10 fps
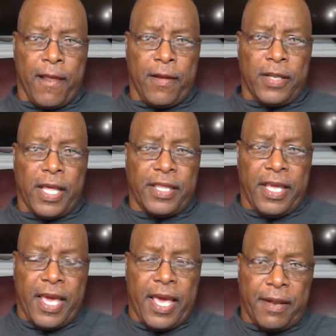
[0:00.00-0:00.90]
that they
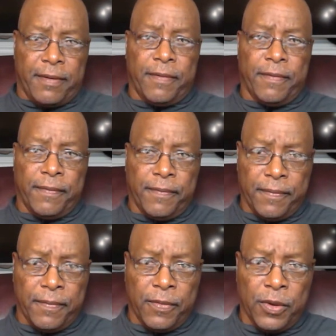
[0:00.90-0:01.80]
had
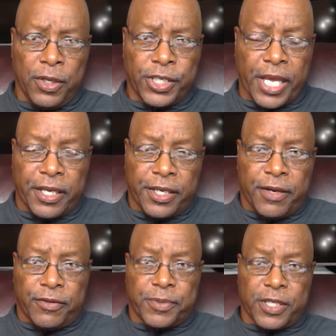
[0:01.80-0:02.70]
taking care
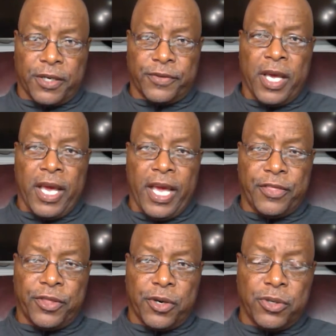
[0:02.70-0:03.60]
of themselves.
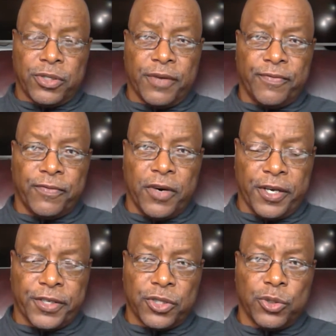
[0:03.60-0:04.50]
And those of
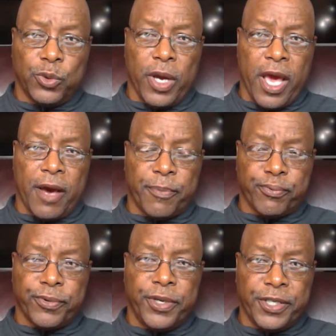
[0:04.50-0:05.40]
us who have
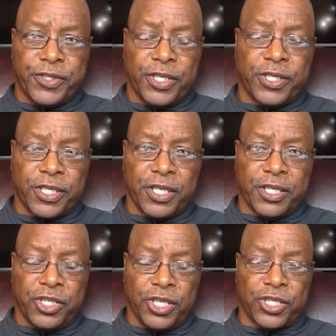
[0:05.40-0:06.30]
pre-existing
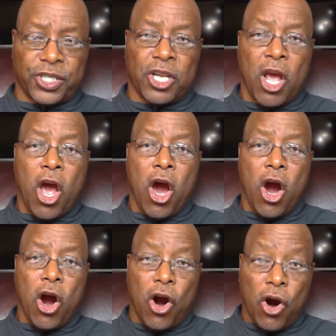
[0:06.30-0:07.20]
condition,
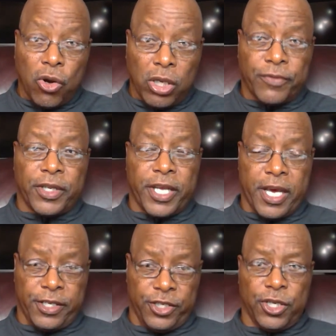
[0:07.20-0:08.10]
all of the
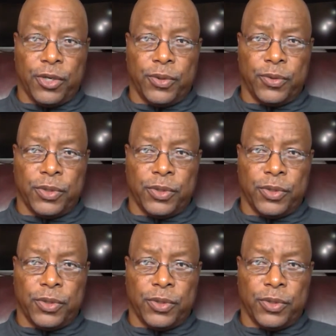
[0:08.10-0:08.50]
data shows